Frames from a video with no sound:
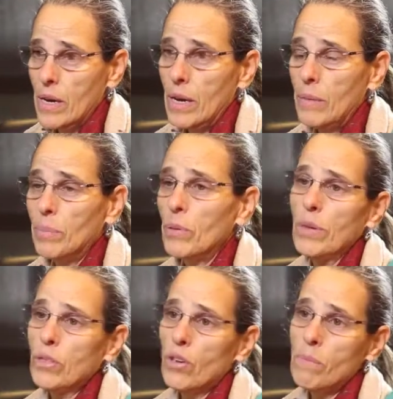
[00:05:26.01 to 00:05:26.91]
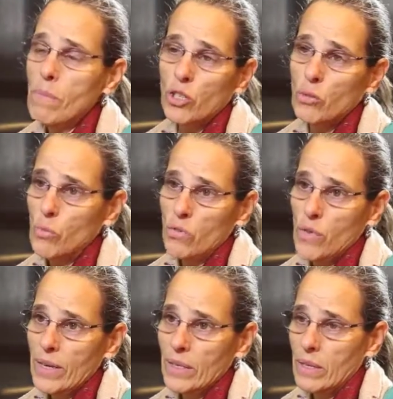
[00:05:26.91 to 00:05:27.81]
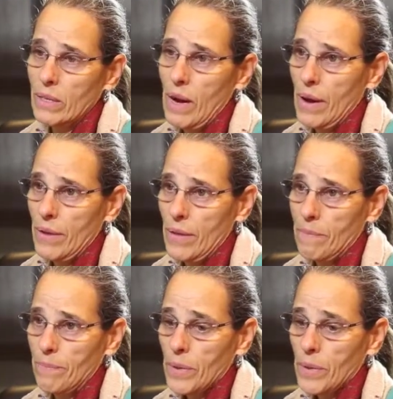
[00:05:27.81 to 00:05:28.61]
employers are much more reticent to hire them.